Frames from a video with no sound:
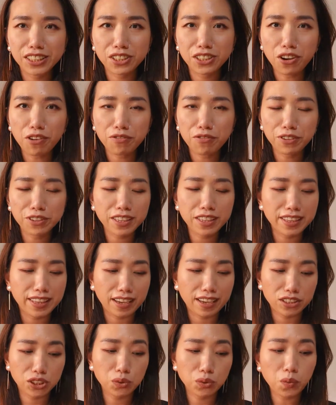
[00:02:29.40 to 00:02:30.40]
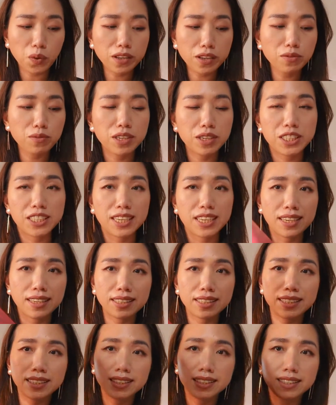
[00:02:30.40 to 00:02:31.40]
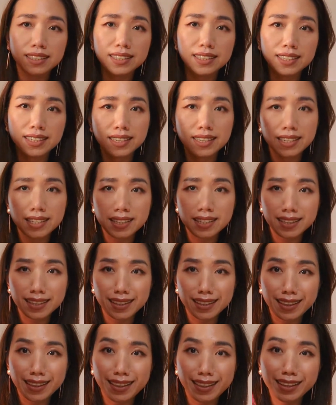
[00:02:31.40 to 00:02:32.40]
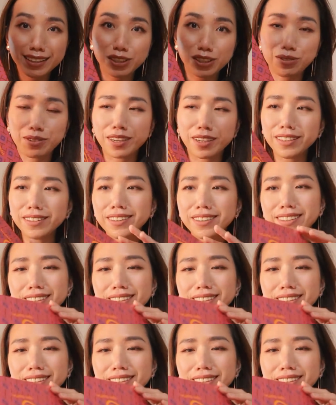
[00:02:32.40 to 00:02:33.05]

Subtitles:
go for the next one, which is this one.